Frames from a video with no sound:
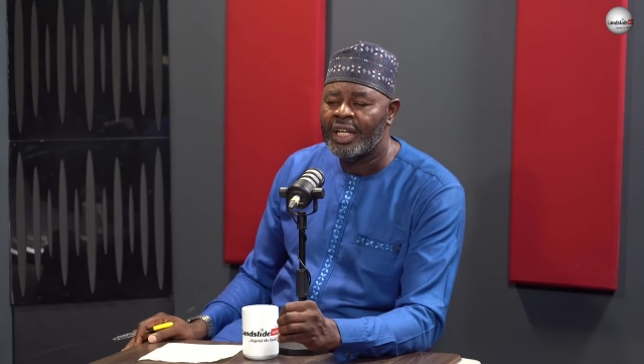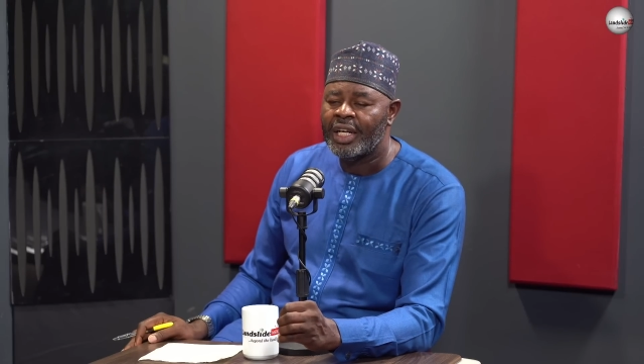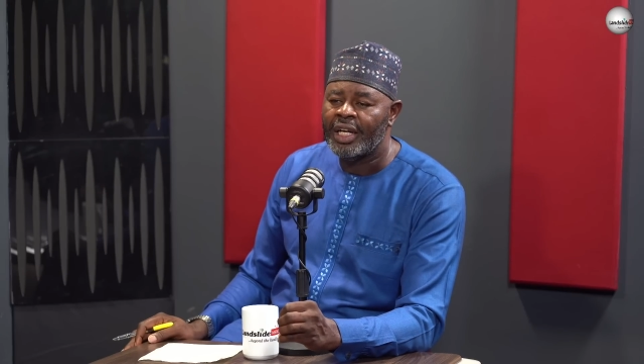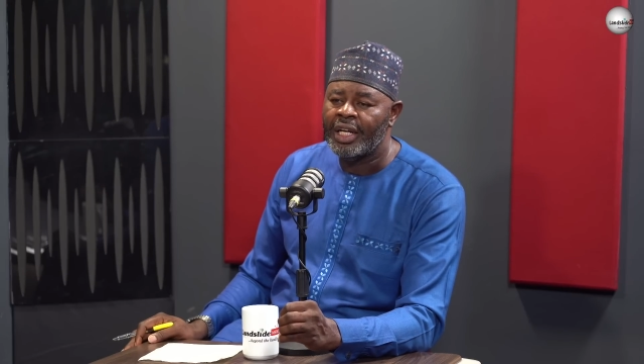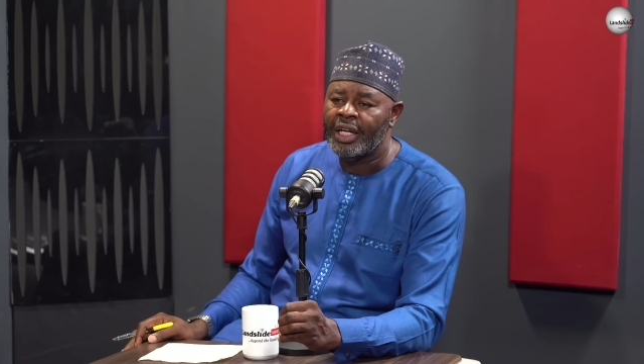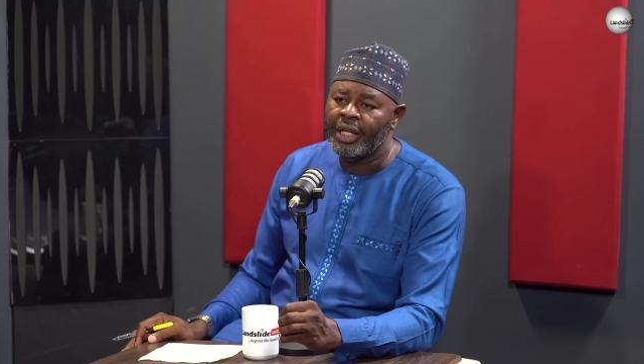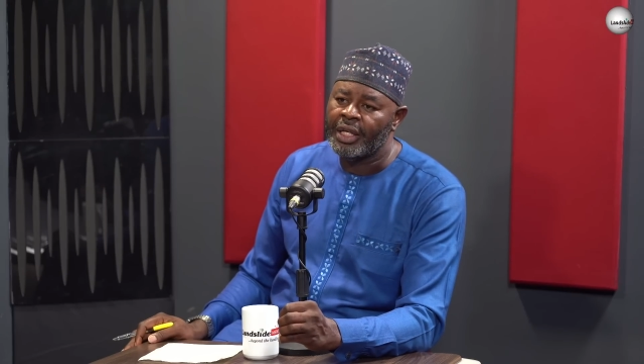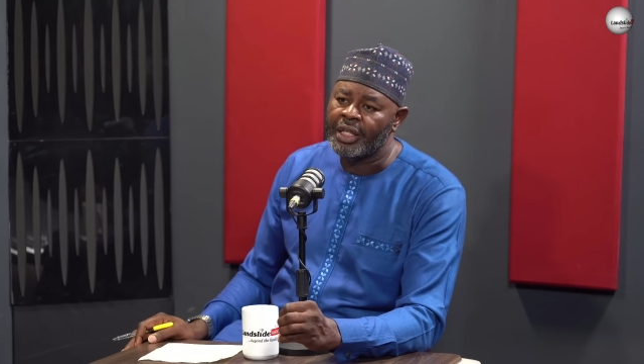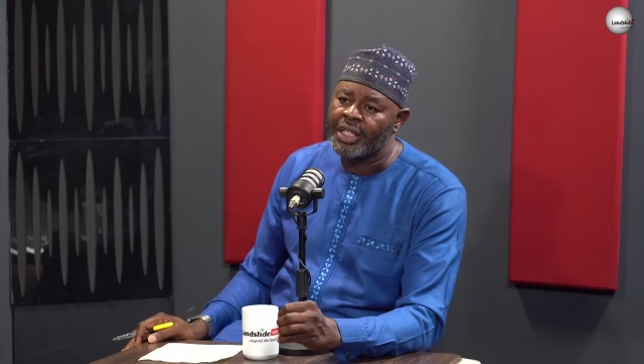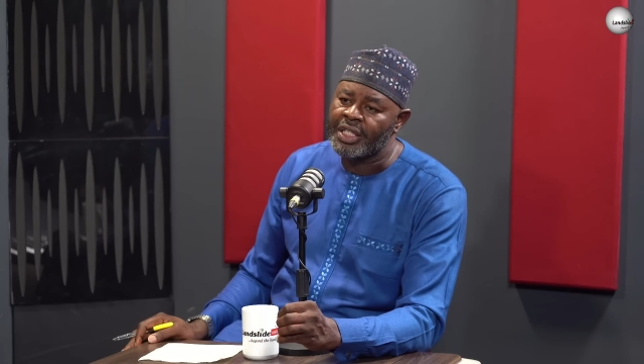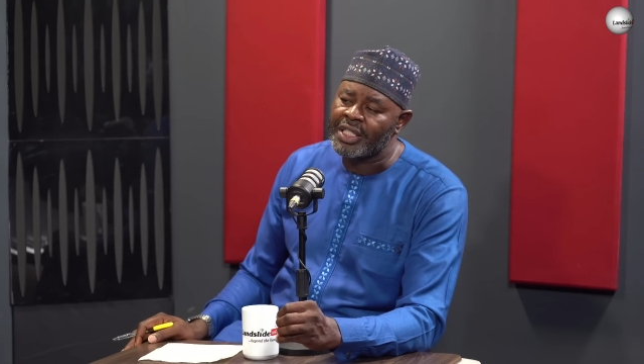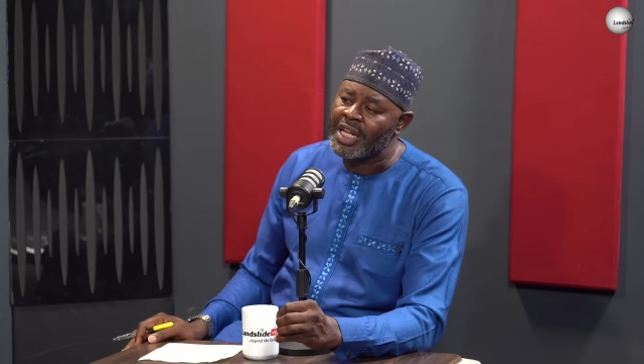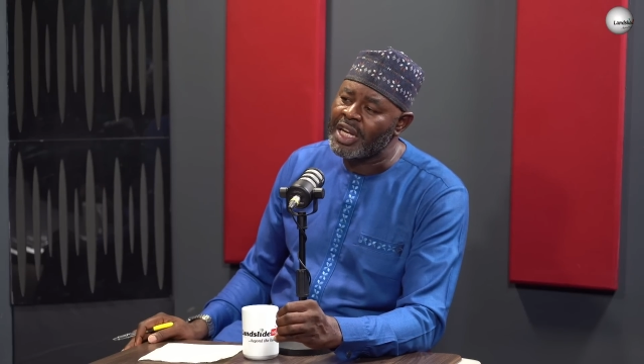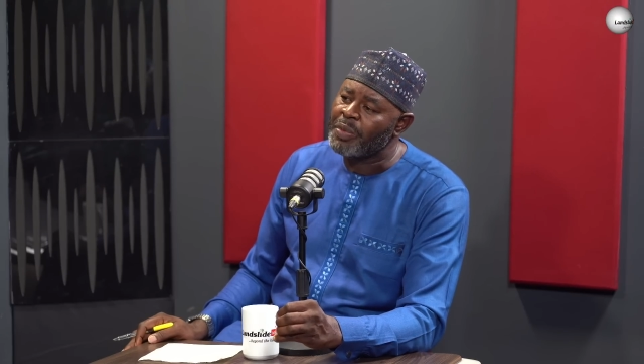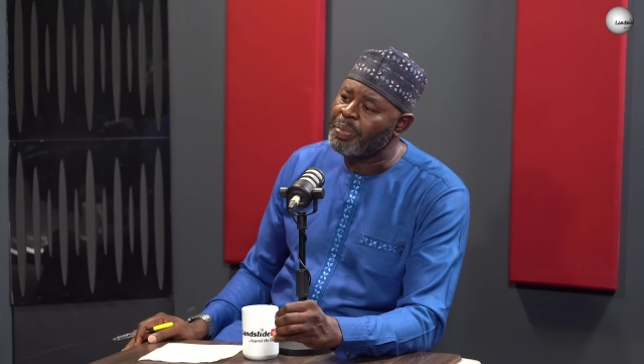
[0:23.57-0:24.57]
the
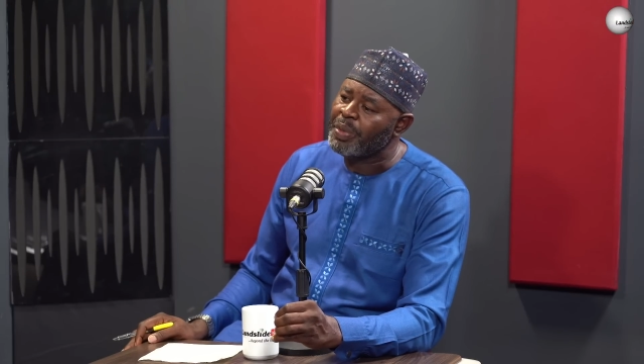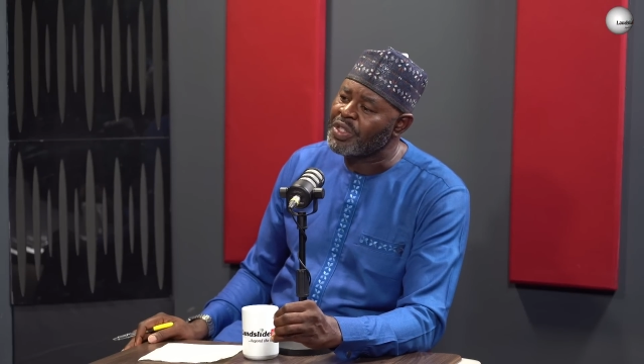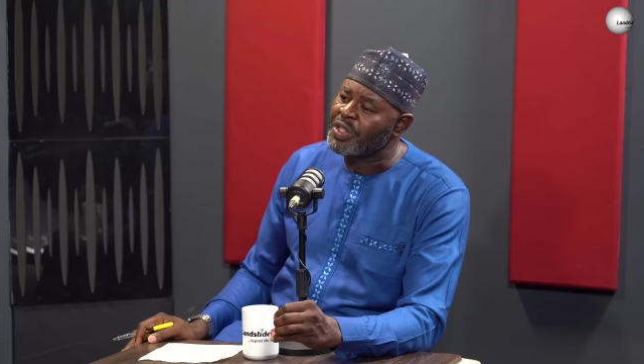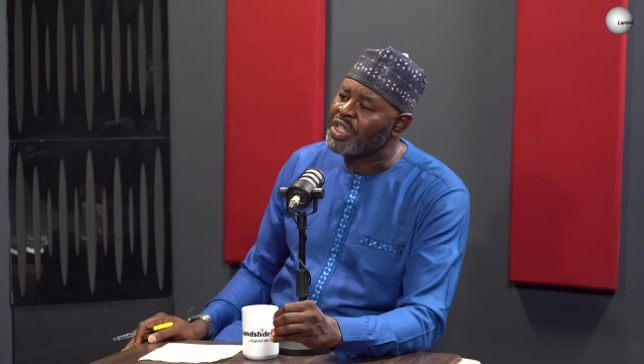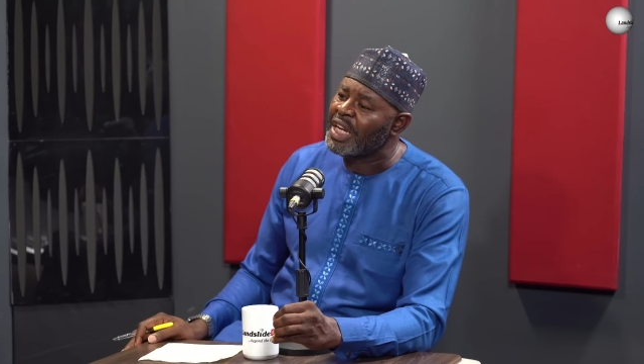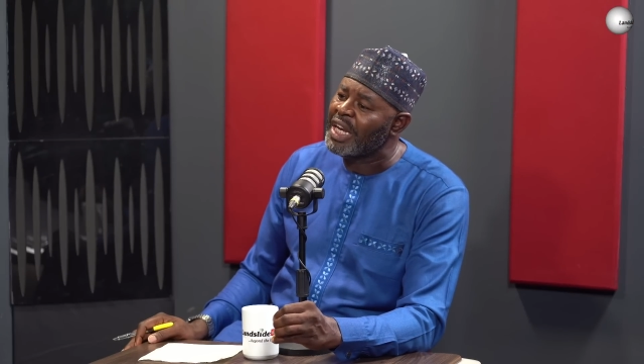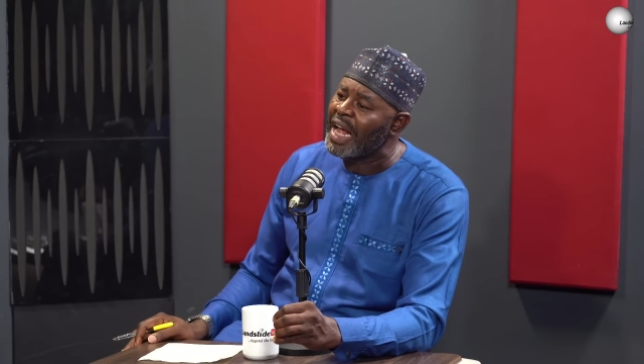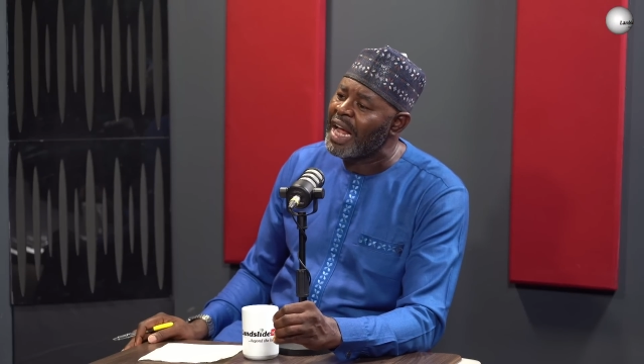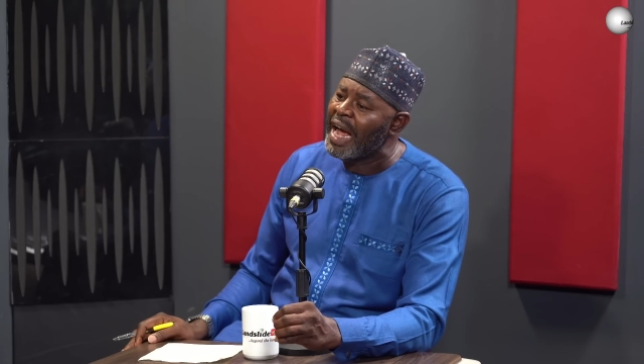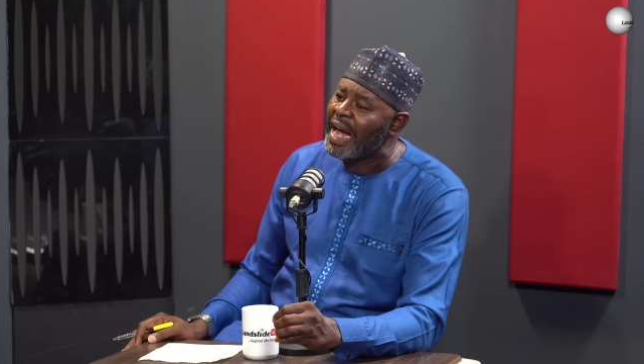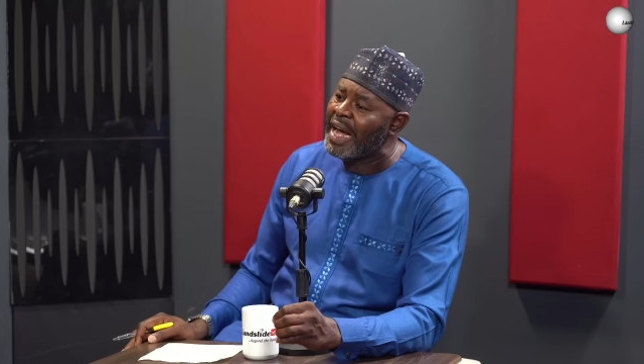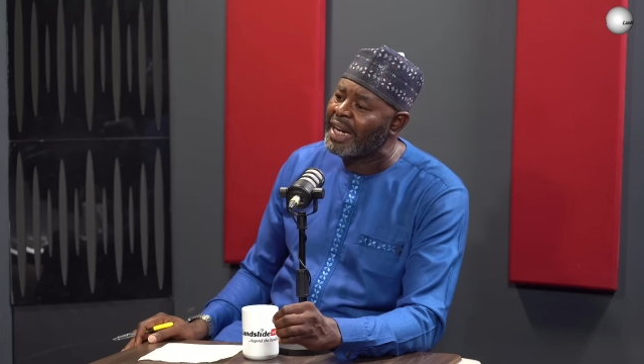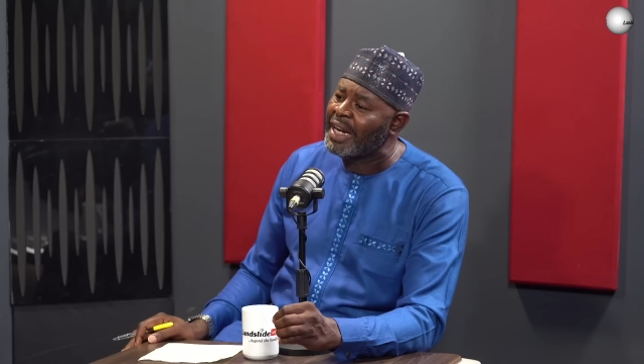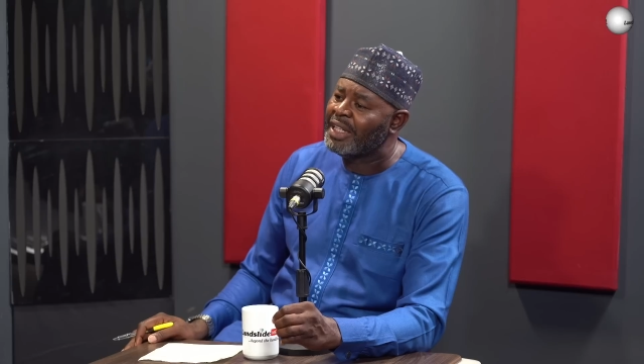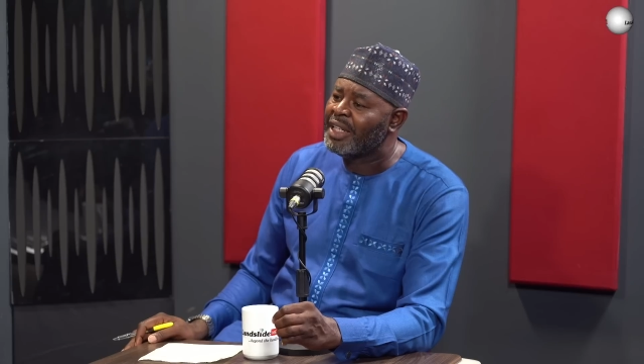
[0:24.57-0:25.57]
Senate President
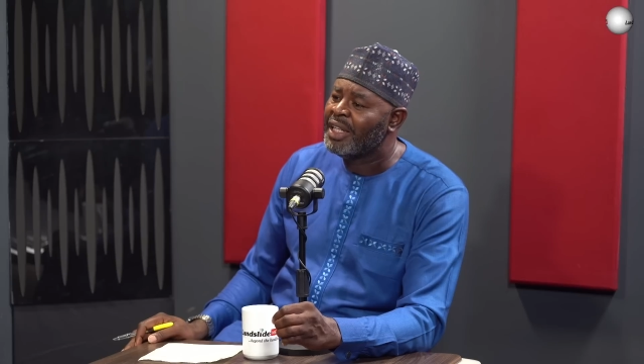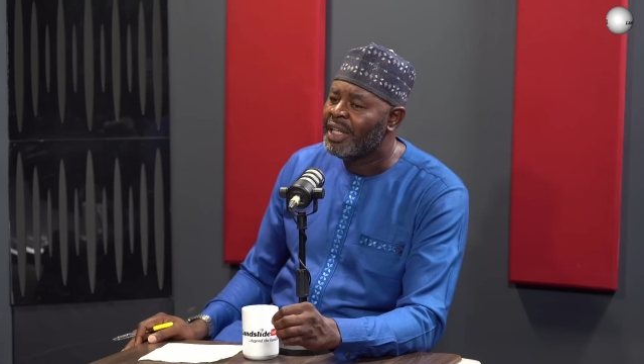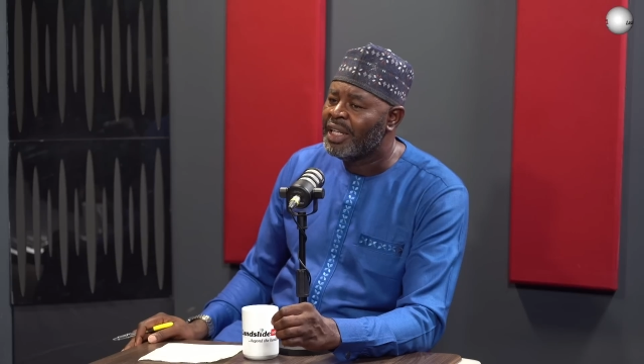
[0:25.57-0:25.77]
and